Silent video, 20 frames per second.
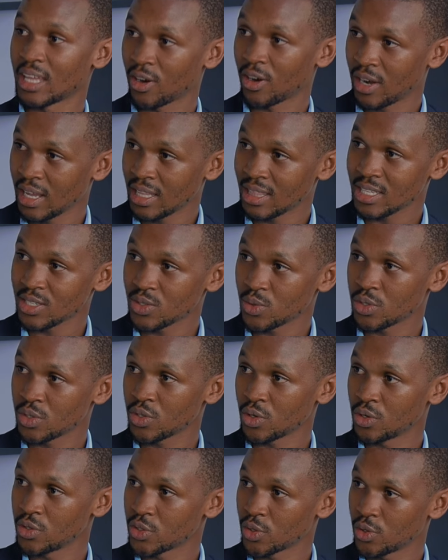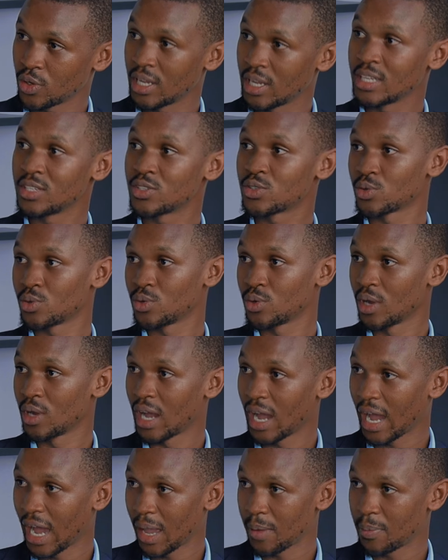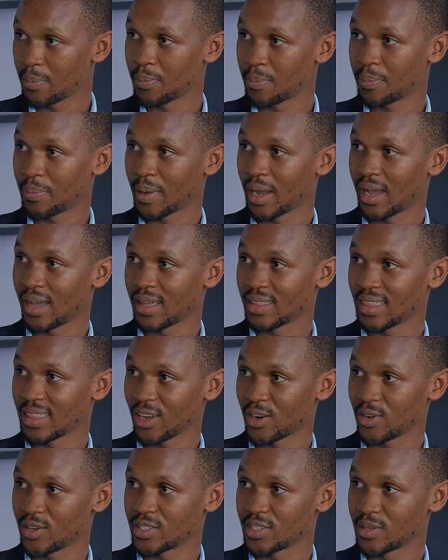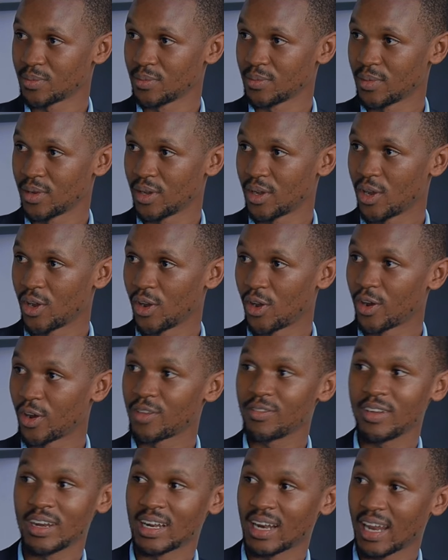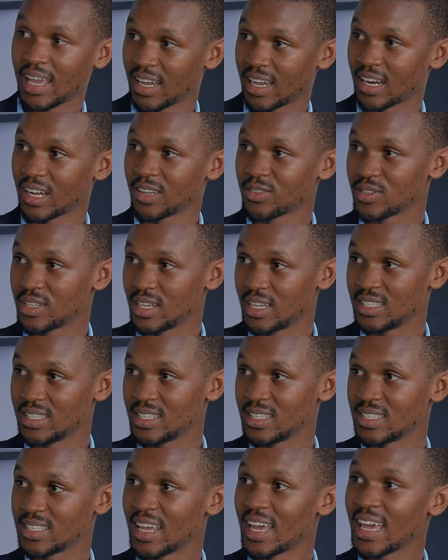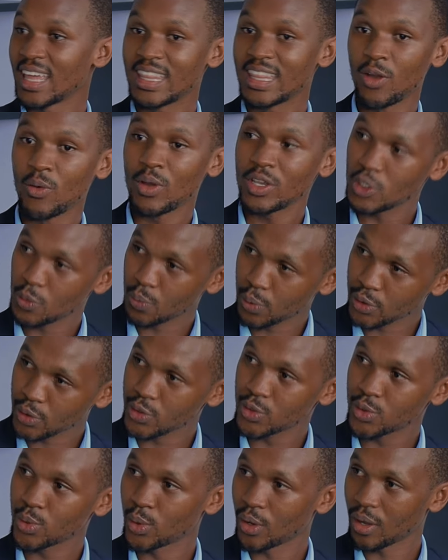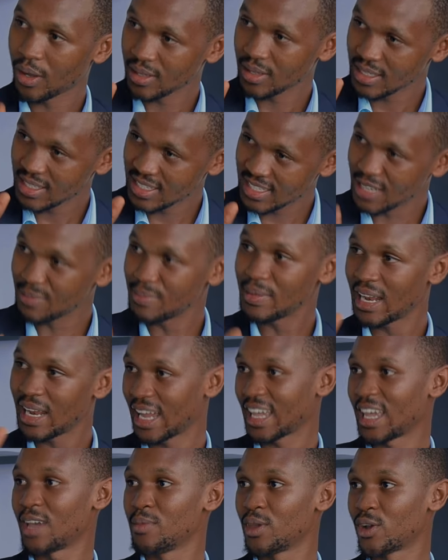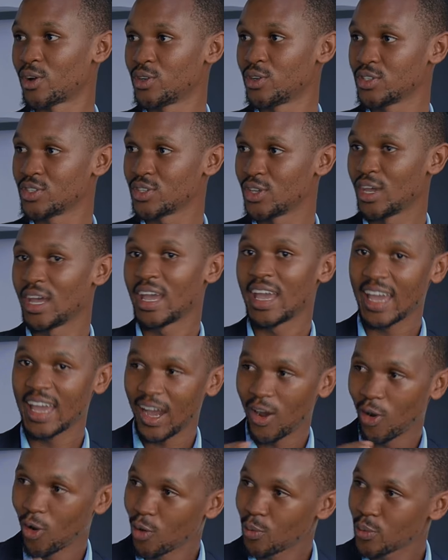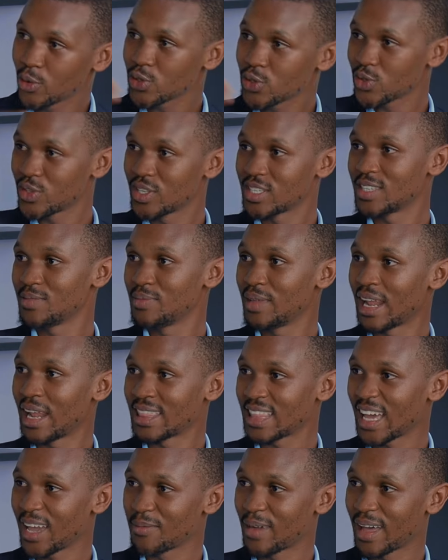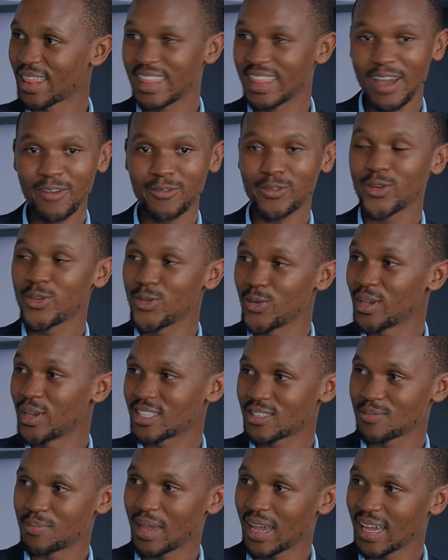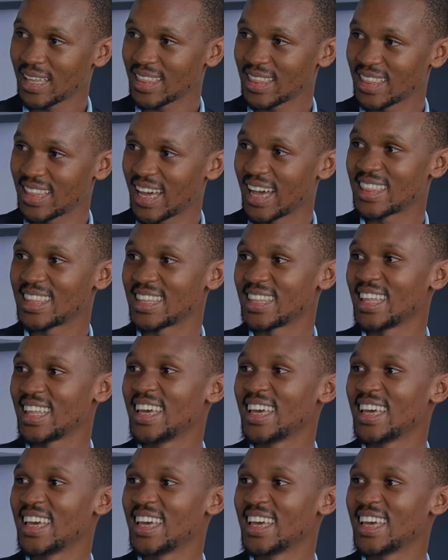thyroiditis, which also leads to hyperthyroidism, mm-hmm. or even like Graves' disease. Mm-hmm. They were exposed to similar chemicals, yeah. almost the similar time, and therefore you expect With that